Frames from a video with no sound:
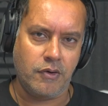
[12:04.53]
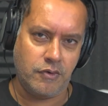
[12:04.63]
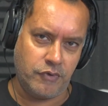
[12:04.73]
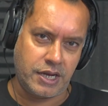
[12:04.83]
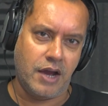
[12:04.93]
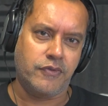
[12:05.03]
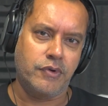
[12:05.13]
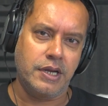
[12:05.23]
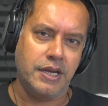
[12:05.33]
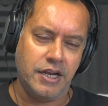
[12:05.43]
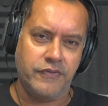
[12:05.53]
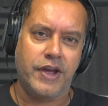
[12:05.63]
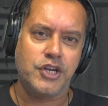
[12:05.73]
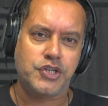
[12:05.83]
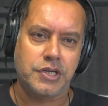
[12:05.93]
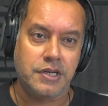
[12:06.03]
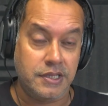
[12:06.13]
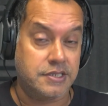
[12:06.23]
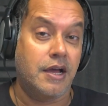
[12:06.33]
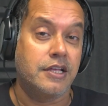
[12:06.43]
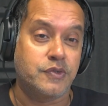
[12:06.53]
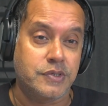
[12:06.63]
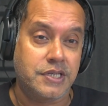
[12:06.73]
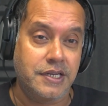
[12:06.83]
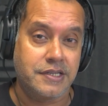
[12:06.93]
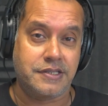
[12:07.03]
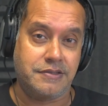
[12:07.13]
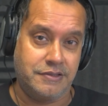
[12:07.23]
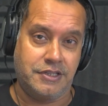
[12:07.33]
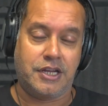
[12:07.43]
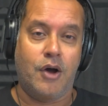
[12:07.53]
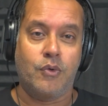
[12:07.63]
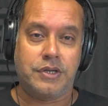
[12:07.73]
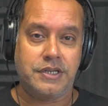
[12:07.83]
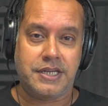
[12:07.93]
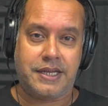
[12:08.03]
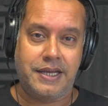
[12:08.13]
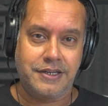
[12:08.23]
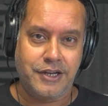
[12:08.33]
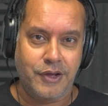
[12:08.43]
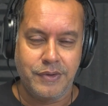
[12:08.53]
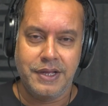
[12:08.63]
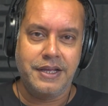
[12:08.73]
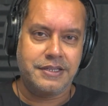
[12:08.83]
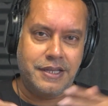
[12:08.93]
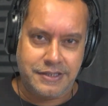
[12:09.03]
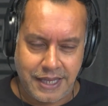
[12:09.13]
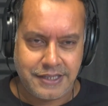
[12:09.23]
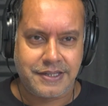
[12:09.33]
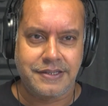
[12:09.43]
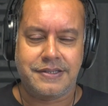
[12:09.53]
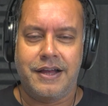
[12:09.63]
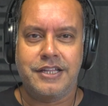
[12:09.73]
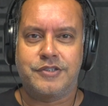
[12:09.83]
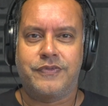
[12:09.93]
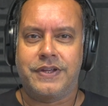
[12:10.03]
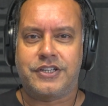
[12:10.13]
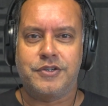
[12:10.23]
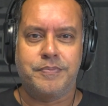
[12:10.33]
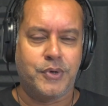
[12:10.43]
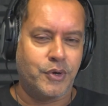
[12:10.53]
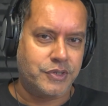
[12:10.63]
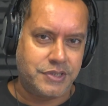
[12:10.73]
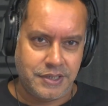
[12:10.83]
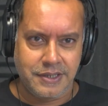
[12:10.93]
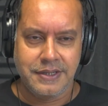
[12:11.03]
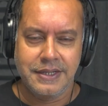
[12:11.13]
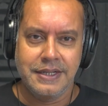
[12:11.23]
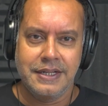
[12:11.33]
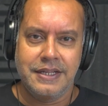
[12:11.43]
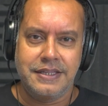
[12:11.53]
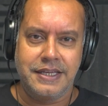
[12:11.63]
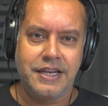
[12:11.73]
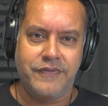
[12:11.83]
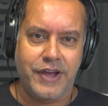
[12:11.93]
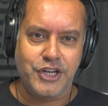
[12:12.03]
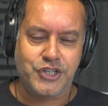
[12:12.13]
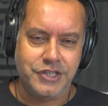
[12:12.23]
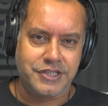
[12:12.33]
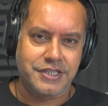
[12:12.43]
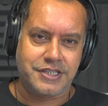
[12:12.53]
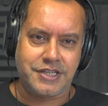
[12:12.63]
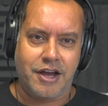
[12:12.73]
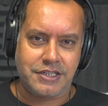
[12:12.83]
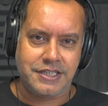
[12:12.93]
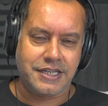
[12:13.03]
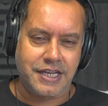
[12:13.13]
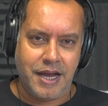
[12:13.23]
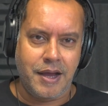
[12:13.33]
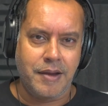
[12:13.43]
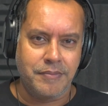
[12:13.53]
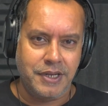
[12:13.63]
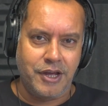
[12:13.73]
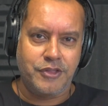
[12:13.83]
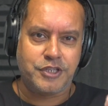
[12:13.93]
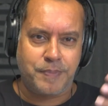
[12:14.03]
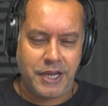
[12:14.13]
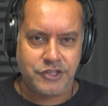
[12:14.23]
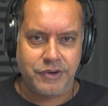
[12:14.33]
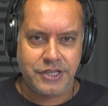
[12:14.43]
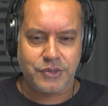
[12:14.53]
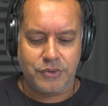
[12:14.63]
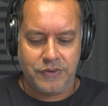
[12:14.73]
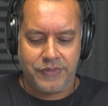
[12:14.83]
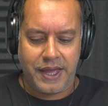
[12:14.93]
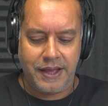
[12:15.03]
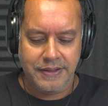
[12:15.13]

recovery, innovation, and science was seen as the golden ticket, sense that science fiction books, the innovations that started to come, the space race, all of that.